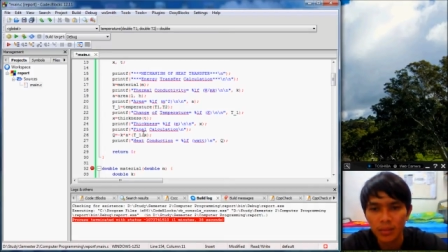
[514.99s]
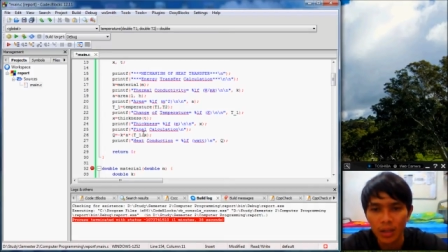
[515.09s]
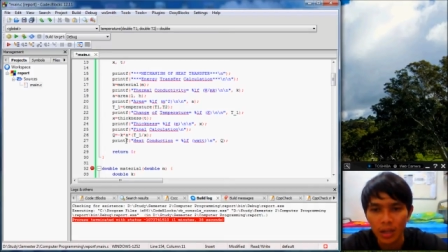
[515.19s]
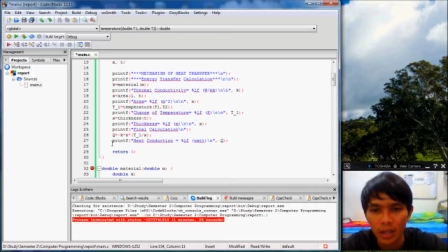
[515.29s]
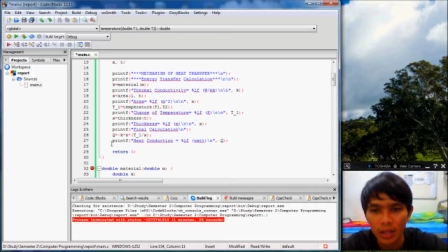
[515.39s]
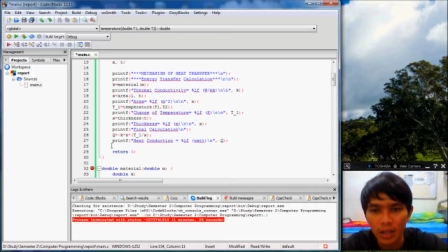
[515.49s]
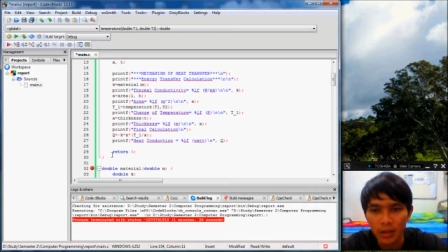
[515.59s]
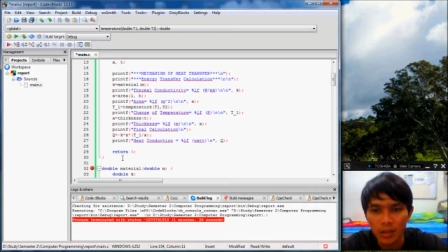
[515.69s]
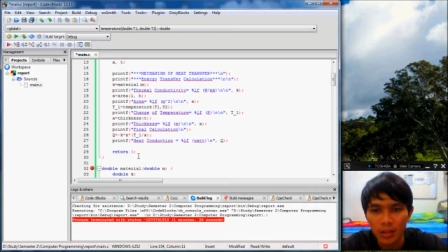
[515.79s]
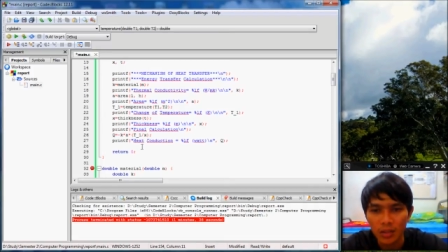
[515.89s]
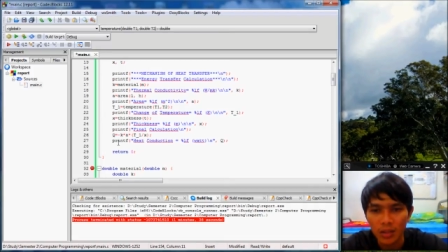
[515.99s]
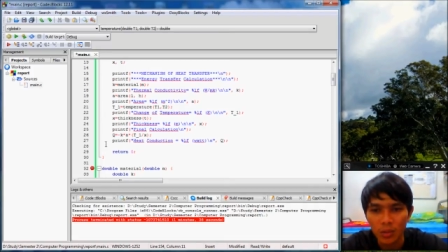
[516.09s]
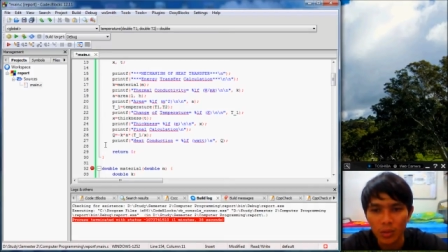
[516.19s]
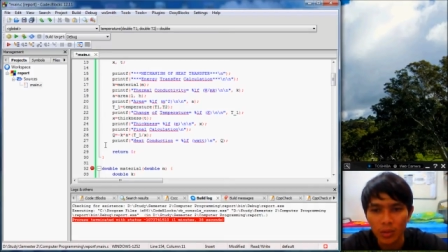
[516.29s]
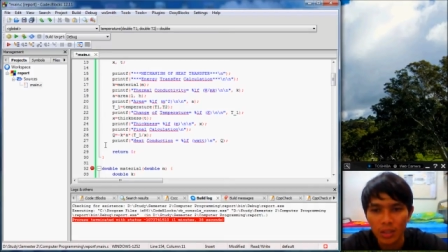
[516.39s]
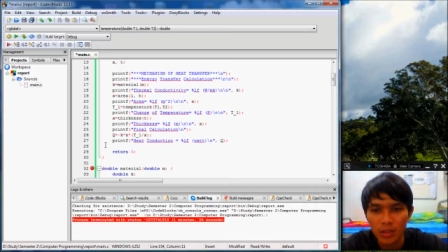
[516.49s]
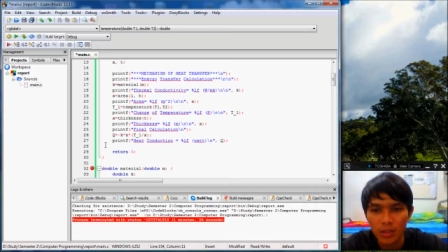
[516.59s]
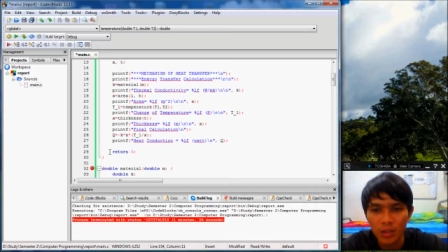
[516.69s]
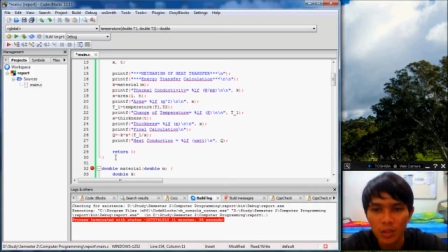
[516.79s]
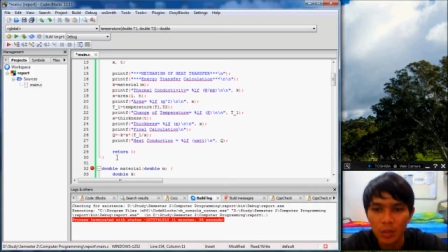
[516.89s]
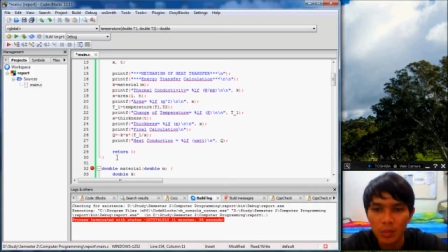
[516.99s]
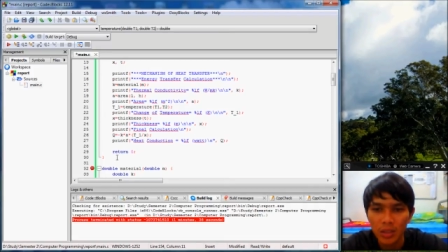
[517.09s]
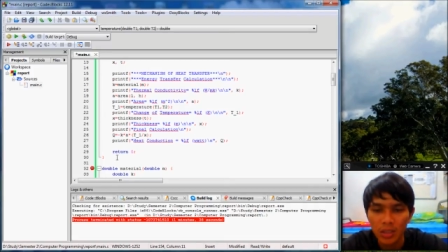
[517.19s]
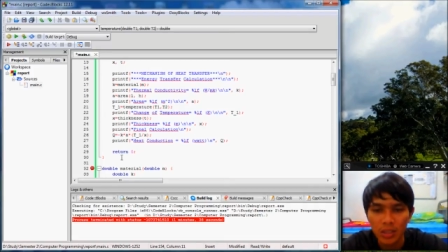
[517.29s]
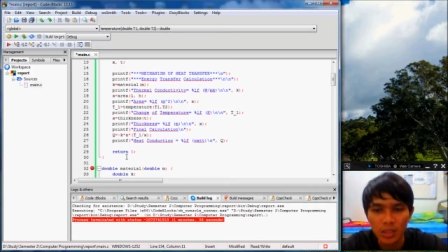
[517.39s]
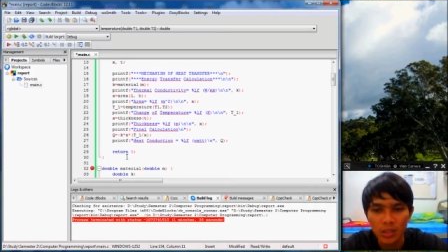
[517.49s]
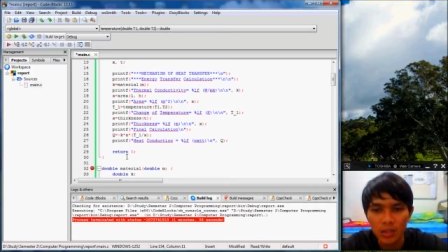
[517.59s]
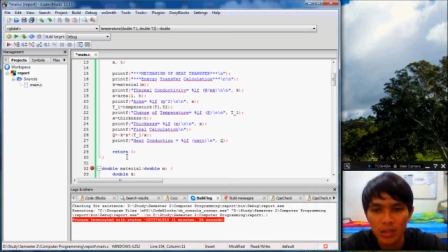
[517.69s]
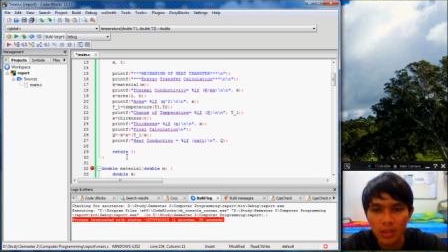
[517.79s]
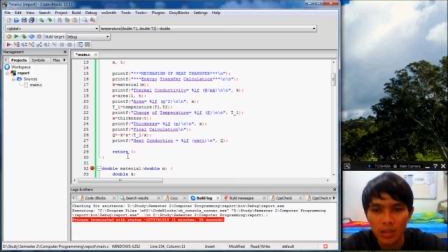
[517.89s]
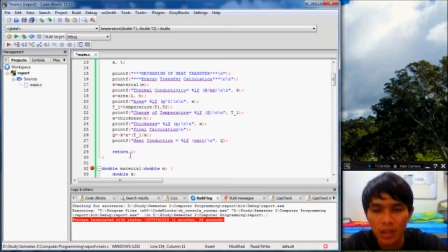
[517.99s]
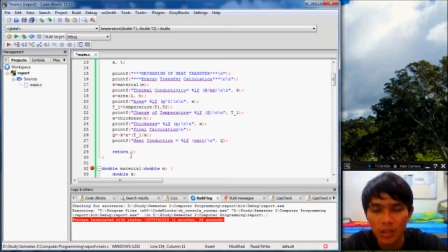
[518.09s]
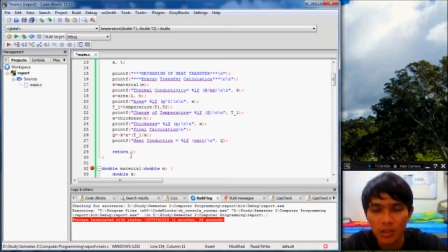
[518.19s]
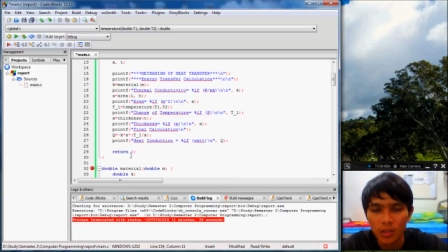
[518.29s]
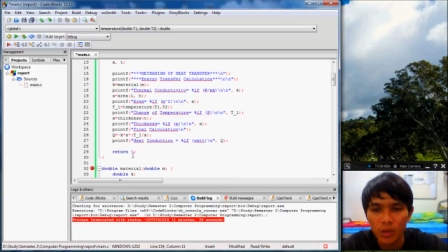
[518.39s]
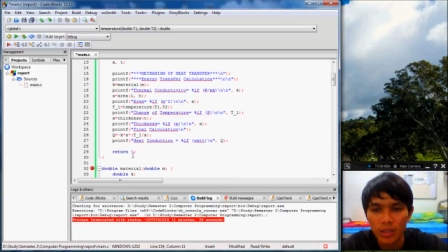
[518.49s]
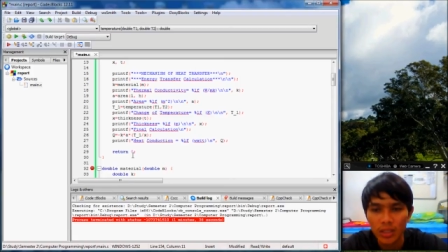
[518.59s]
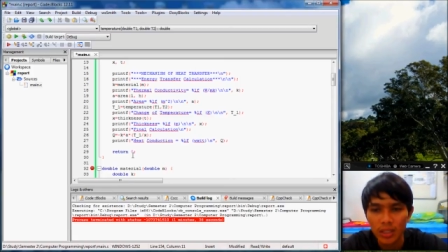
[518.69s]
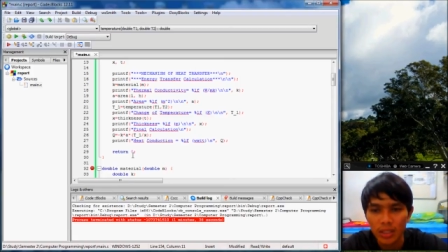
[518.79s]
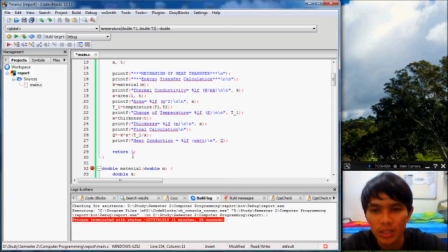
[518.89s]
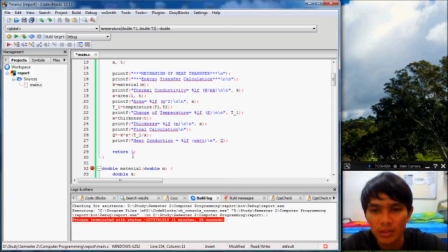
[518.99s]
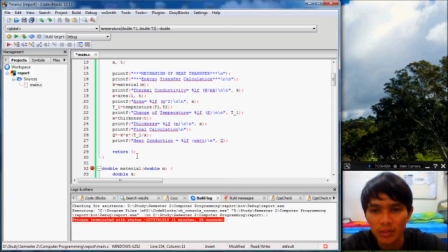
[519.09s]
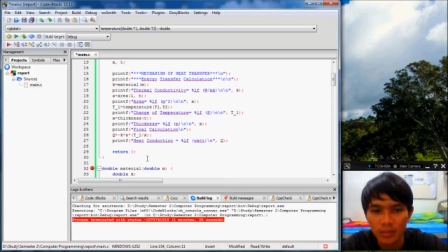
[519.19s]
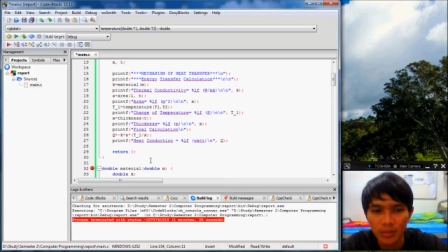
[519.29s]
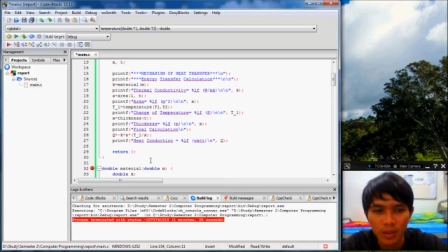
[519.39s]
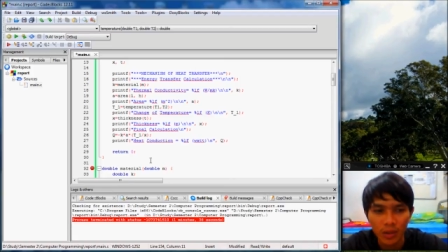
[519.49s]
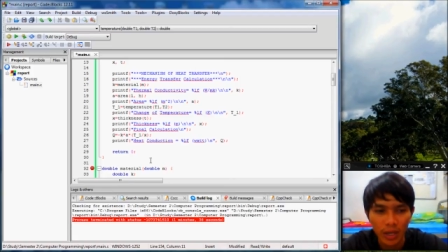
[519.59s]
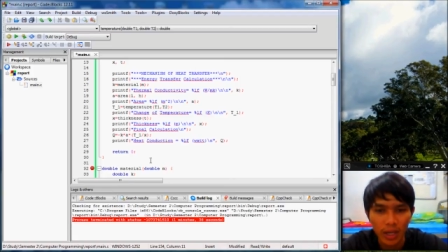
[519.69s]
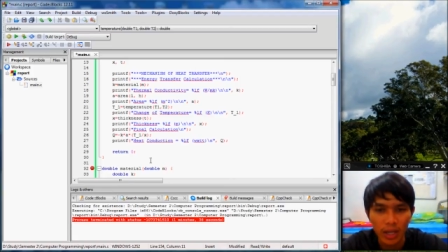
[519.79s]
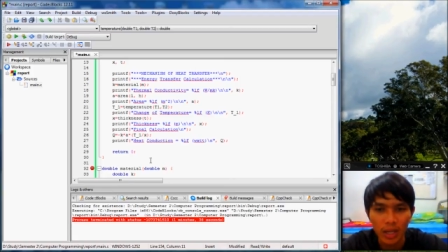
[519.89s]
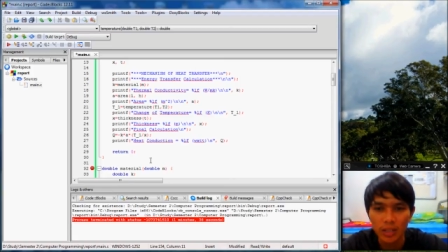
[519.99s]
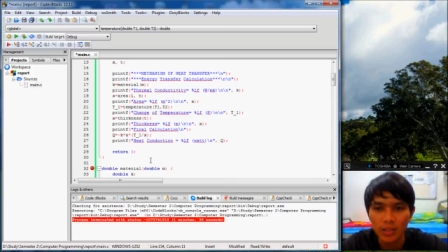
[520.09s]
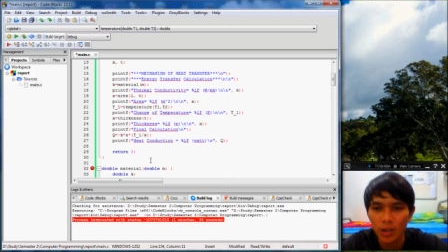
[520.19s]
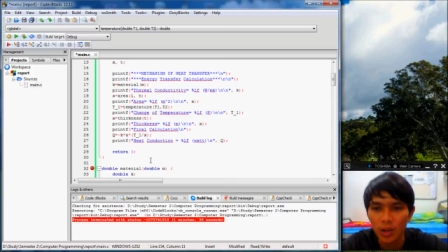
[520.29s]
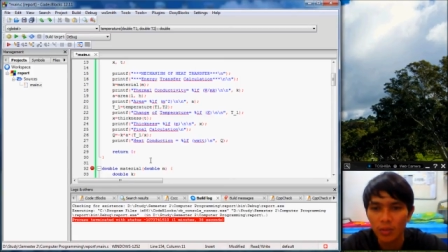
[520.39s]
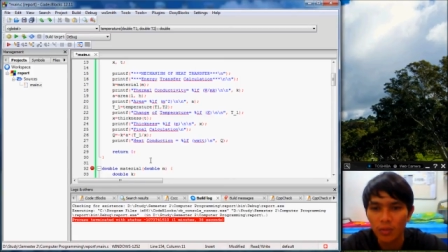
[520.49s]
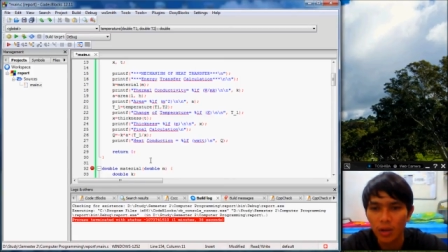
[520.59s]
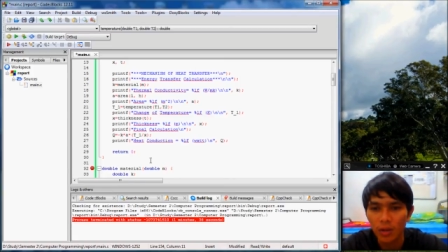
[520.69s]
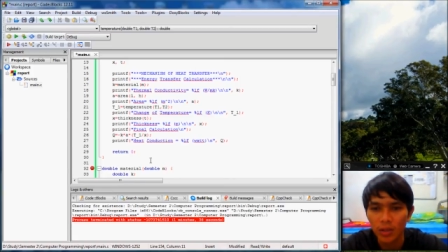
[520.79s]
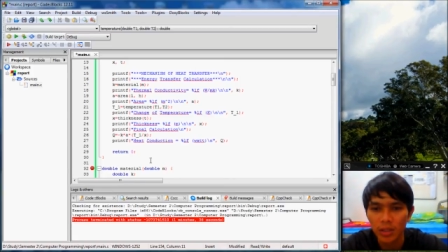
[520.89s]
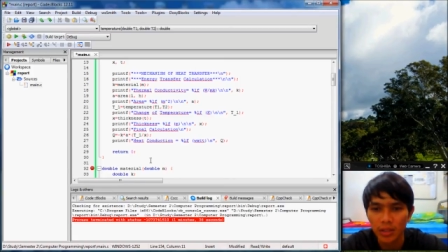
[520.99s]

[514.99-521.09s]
and then return 0. Return 0, that means there is no return. Okay, that's all for our